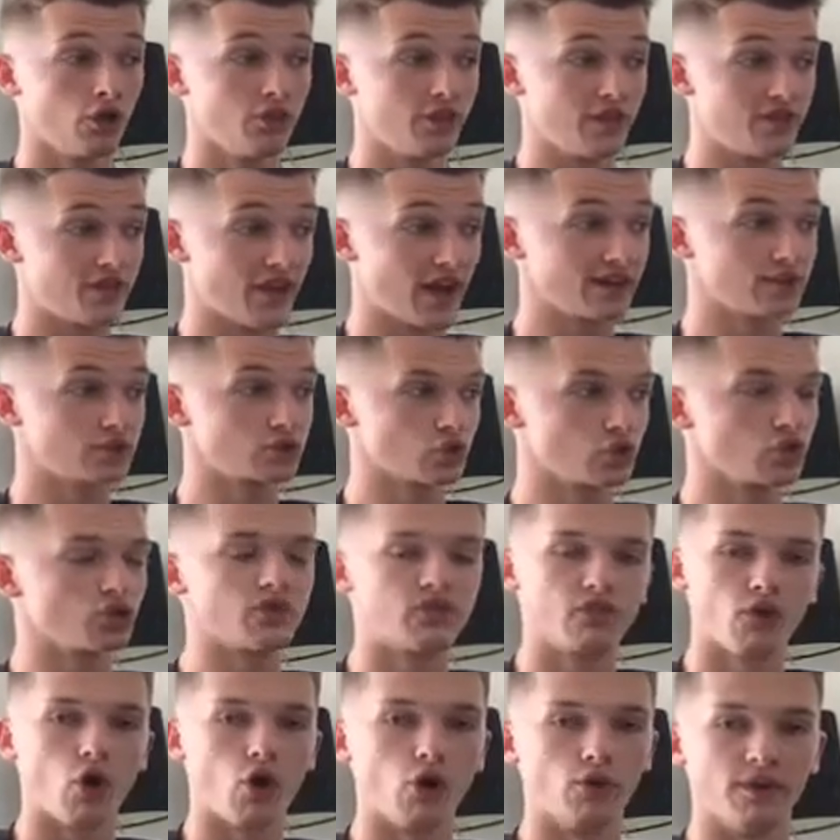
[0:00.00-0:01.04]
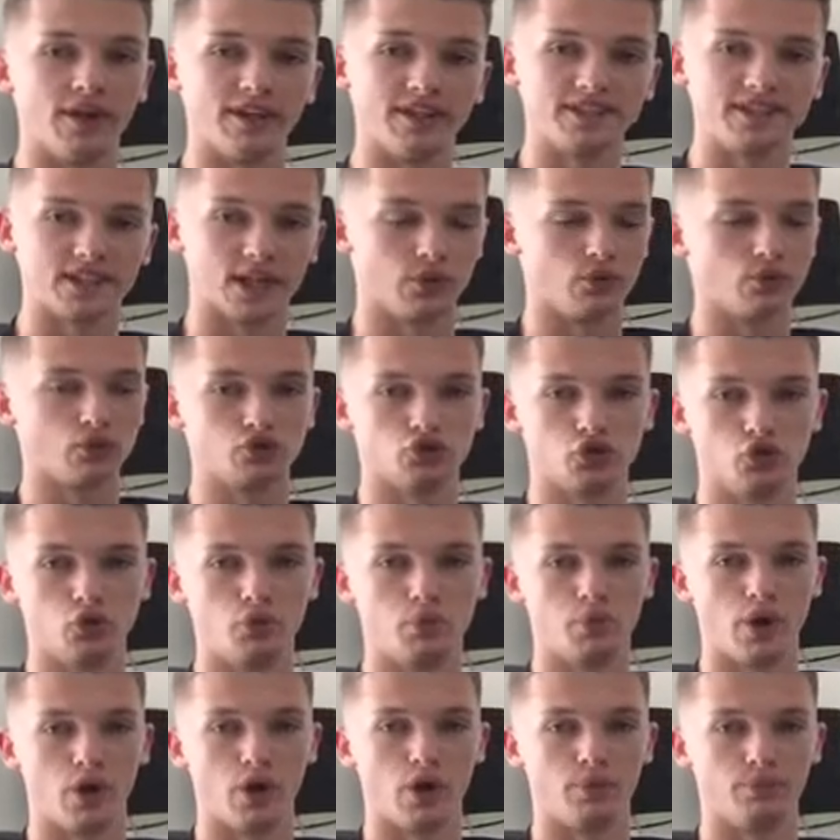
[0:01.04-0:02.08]
They thanked us for it and said it was
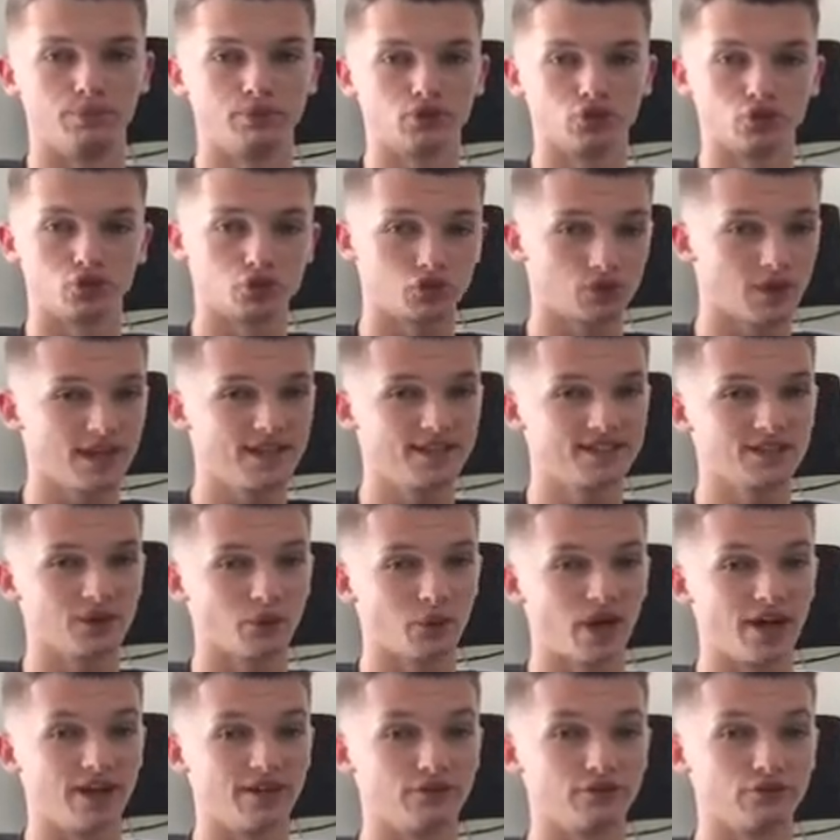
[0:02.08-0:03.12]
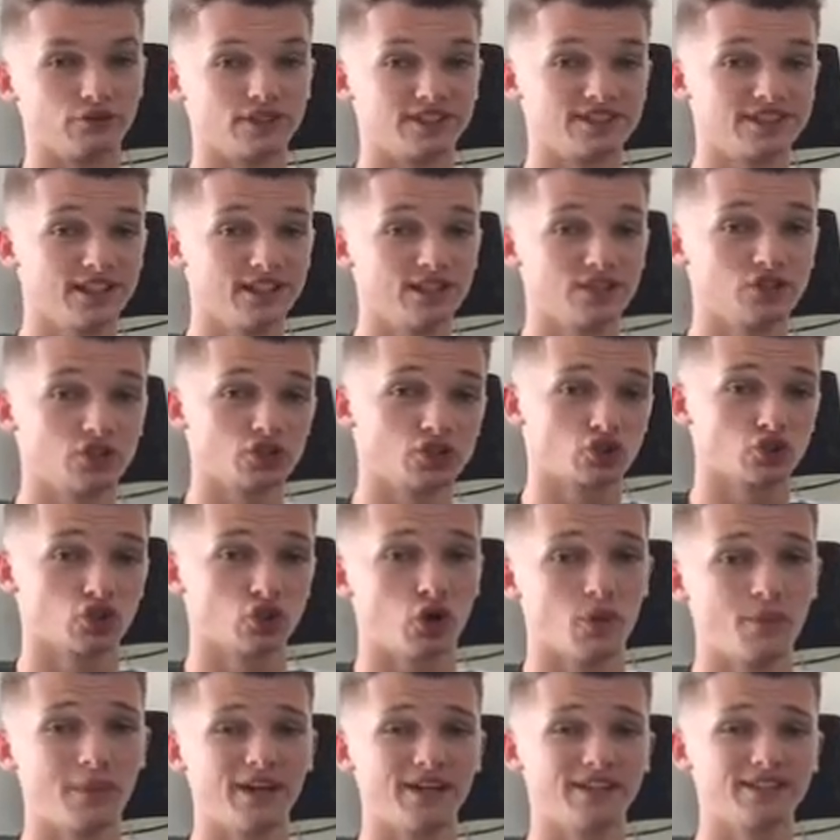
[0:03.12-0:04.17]
superb. So straight away, for a teacher to
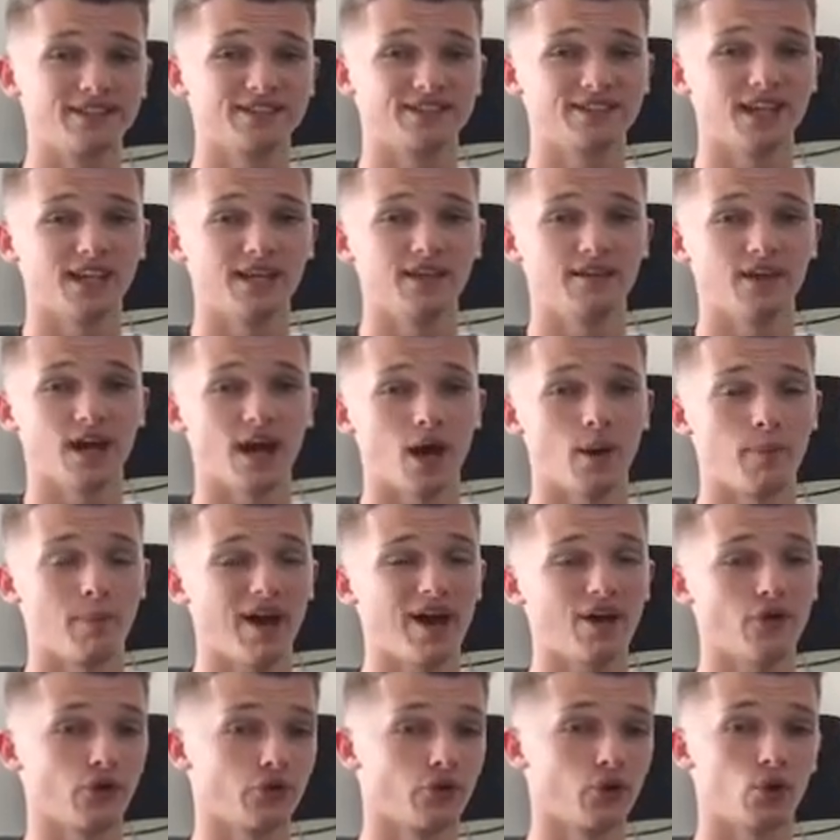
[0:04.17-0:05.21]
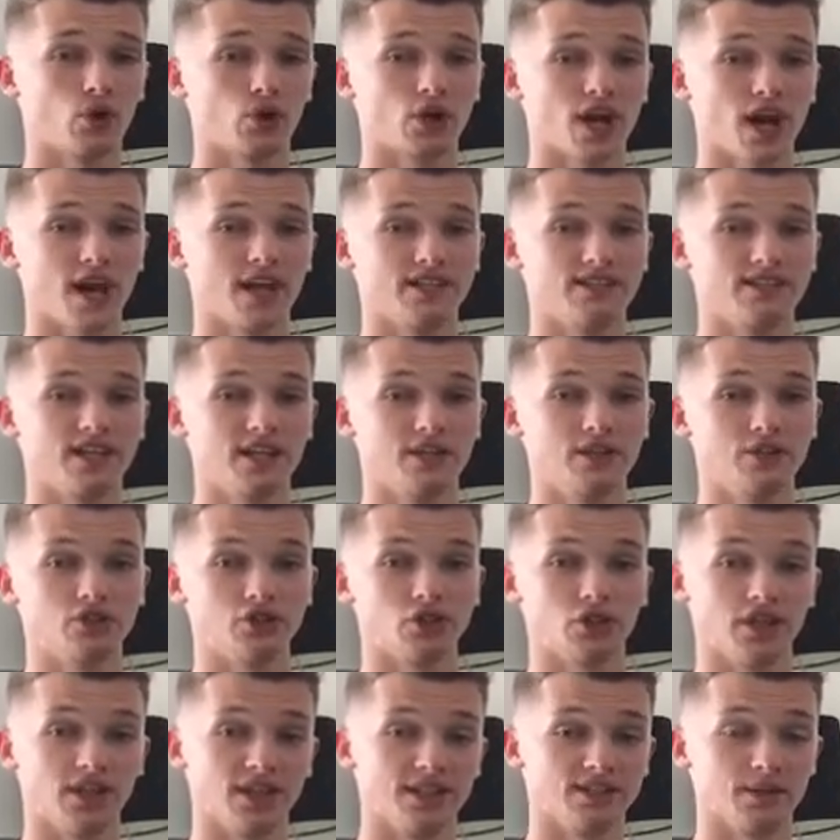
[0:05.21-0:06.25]
come in and say that about the
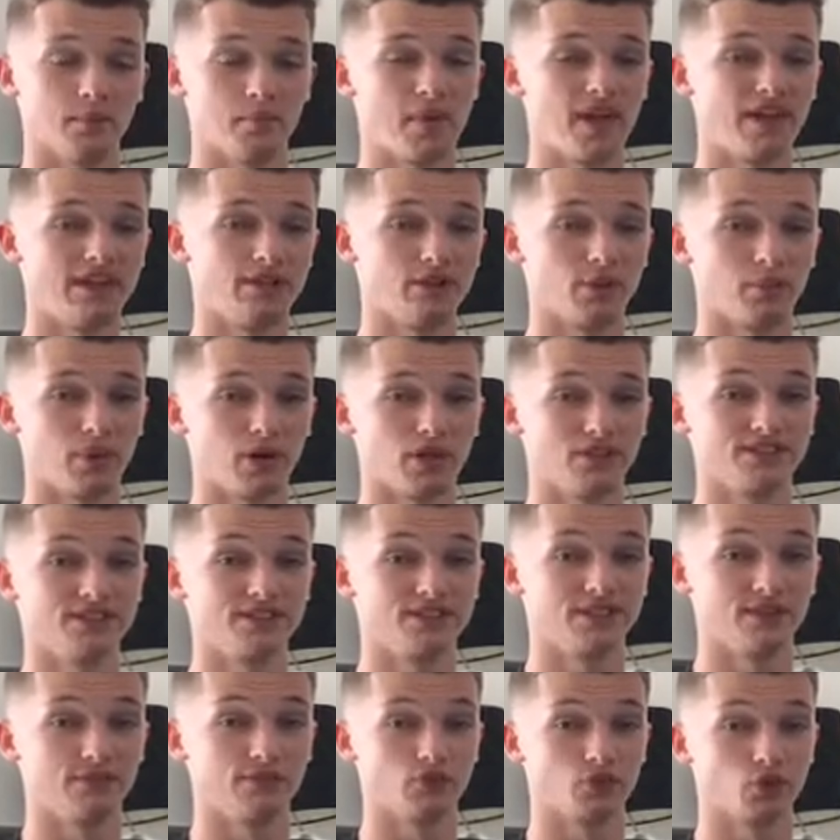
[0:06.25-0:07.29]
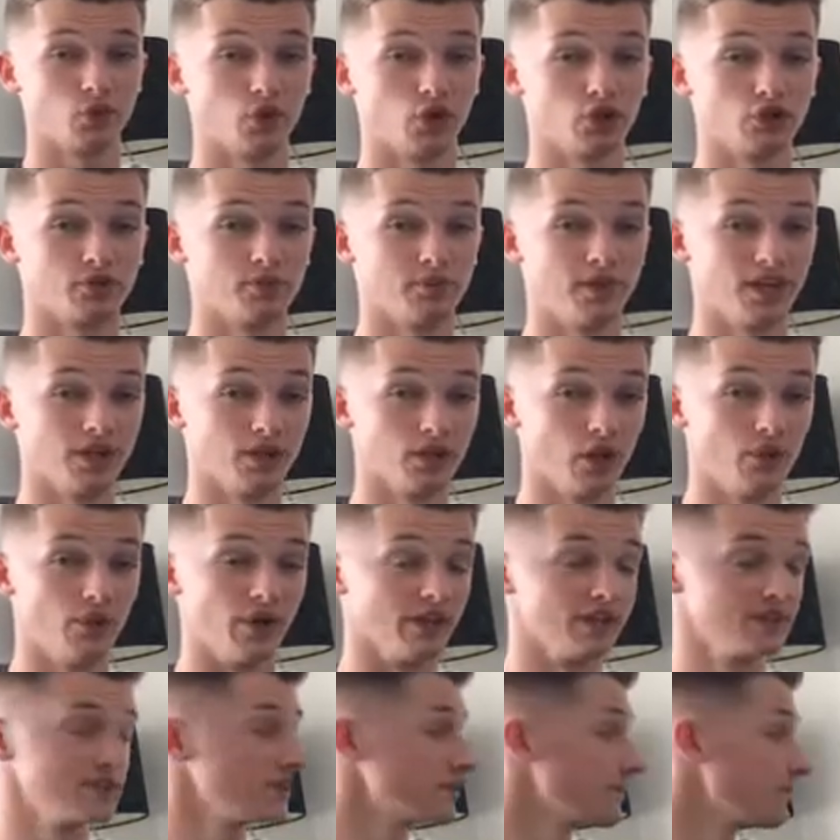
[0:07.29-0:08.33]
organisation is a major positive towards me and
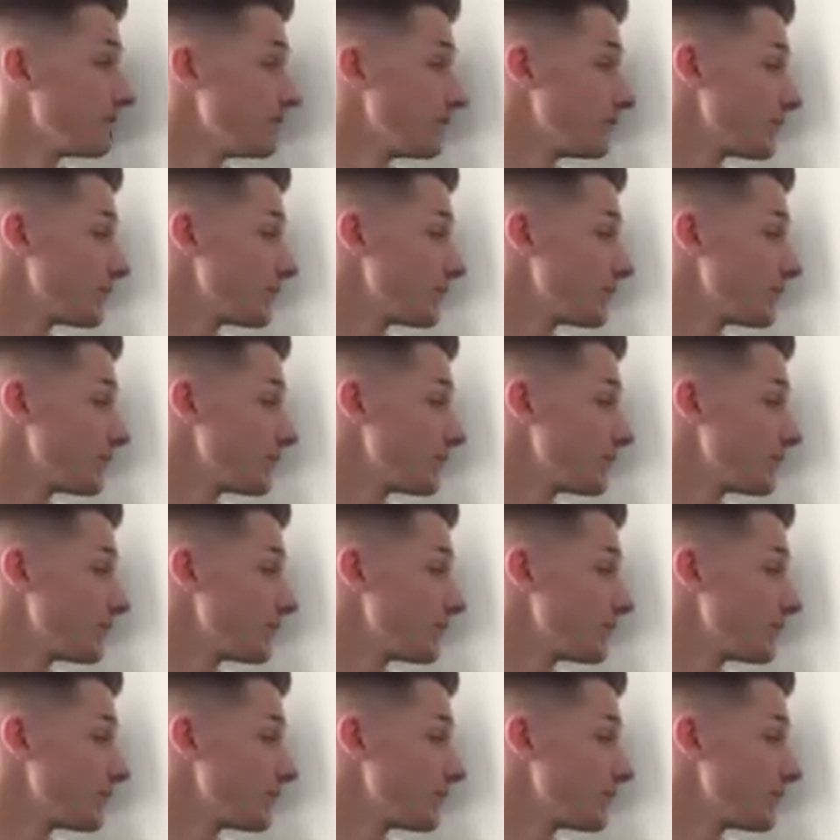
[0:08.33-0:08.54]
Lewis.